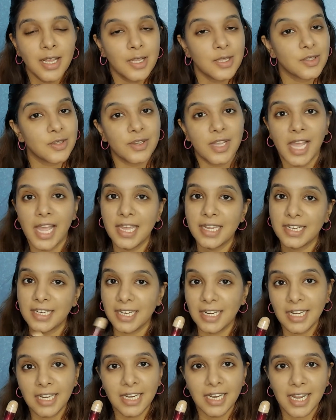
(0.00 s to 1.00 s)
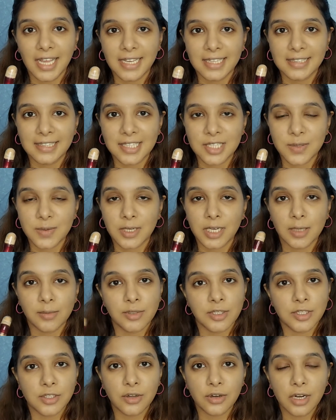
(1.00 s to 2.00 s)
So yeah, I really like this one. I'm
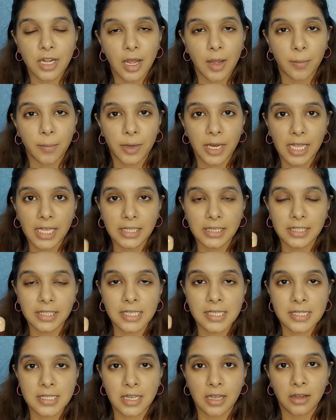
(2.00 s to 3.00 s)
just going to apply this